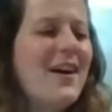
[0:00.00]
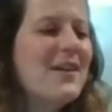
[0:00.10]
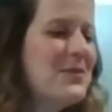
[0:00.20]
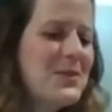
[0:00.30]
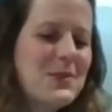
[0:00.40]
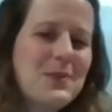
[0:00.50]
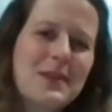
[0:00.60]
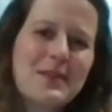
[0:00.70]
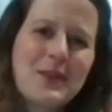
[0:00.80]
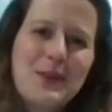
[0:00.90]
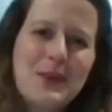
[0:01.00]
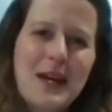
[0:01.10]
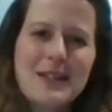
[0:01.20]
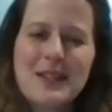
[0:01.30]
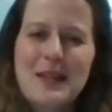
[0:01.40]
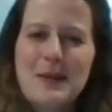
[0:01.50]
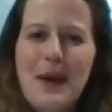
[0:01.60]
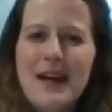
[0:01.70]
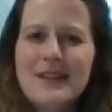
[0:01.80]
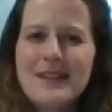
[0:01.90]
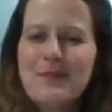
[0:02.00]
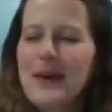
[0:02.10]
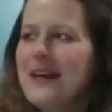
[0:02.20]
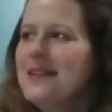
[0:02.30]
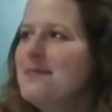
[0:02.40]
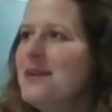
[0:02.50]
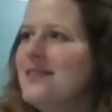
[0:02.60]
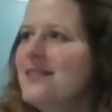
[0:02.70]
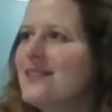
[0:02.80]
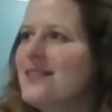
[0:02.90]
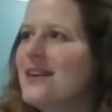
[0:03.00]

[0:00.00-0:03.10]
I'm not sure what it's called actually, bed month,